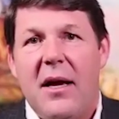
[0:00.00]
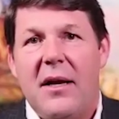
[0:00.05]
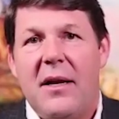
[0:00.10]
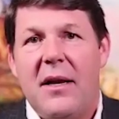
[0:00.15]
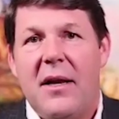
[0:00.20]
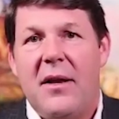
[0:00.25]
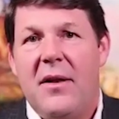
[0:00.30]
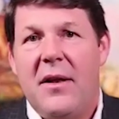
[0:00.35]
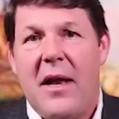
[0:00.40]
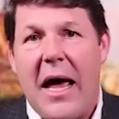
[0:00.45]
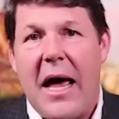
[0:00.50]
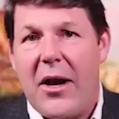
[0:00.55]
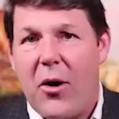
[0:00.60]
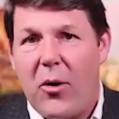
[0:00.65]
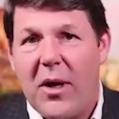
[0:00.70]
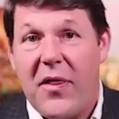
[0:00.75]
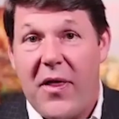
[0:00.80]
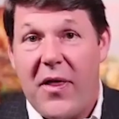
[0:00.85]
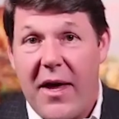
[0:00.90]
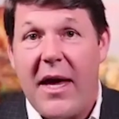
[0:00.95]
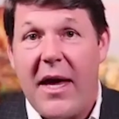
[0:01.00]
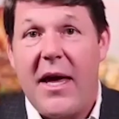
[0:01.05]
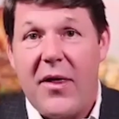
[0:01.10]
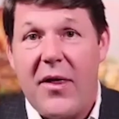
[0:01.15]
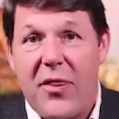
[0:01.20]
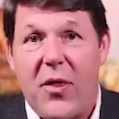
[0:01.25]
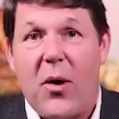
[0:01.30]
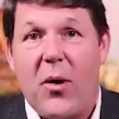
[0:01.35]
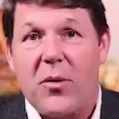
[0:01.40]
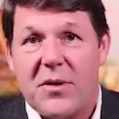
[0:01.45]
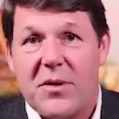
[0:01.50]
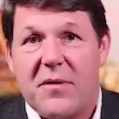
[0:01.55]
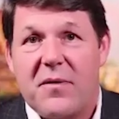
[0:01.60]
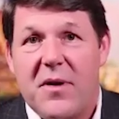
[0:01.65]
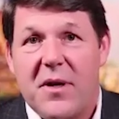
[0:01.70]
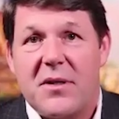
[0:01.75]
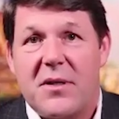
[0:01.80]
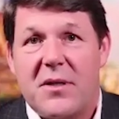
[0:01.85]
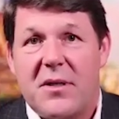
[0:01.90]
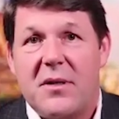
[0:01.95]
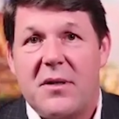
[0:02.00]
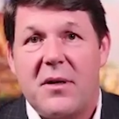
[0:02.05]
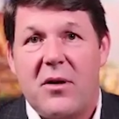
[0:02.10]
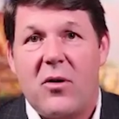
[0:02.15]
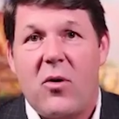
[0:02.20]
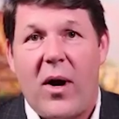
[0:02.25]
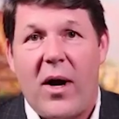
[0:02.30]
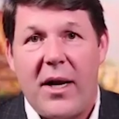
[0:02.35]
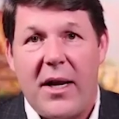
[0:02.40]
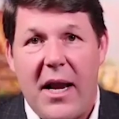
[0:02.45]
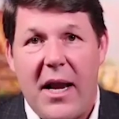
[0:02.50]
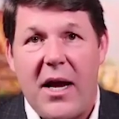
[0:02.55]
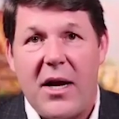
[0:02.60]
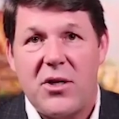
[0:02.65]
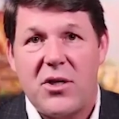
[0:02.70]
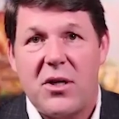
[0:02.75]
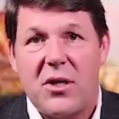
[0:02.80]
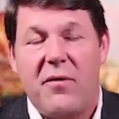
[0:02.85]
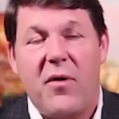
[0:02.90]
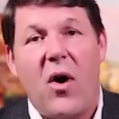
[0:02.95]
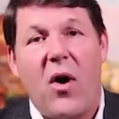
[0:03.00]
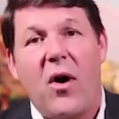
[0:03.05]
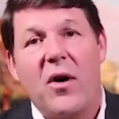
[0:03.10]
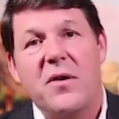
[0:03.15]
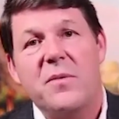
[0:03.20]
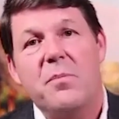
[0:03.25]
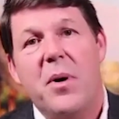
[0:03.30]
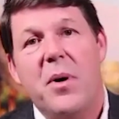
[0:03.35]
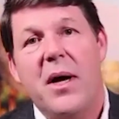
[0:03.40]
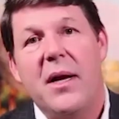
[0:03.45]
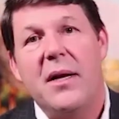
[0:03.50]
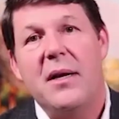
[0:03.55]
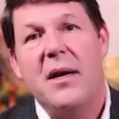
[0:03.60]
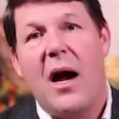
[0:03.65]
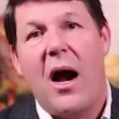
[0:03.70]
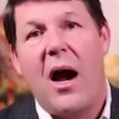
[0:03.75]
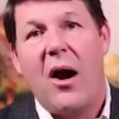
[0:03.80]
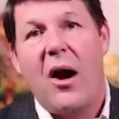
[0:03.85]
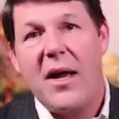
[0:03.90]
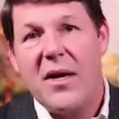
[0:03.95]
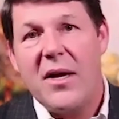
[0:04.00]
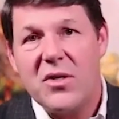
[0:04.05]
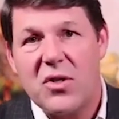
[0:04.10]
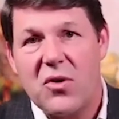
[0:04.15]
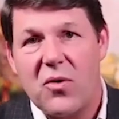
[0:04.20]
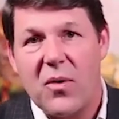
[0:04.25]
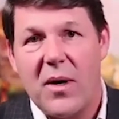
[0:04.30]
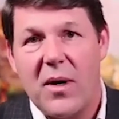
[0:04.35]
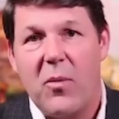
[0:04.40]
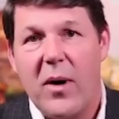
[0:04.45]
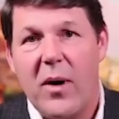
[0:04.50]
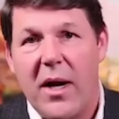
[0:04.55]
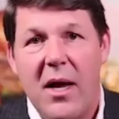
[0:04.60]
not only the ethos of this great nation of ours, but our history.